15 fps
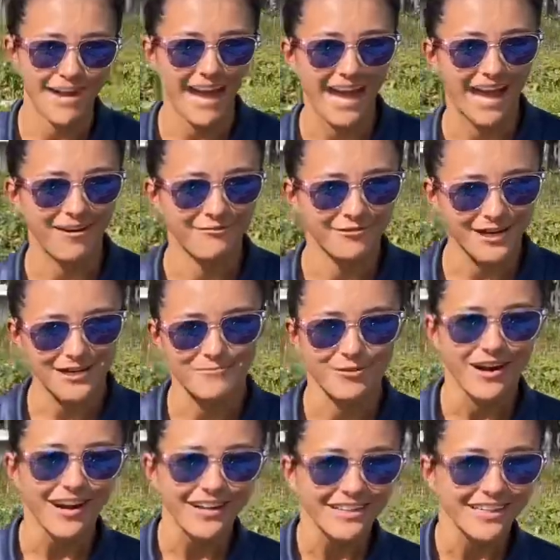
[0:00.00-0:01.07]
had fresh
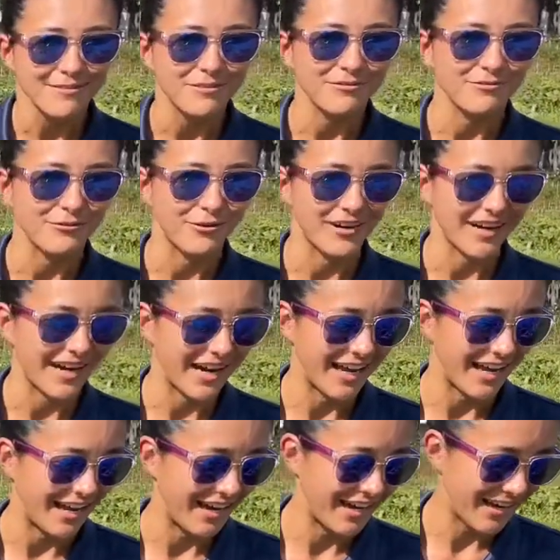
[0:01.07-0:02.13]
broccoli before.
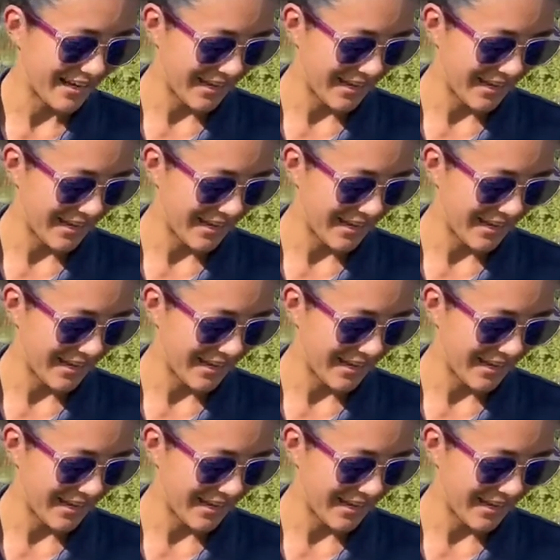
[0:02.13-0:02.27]
And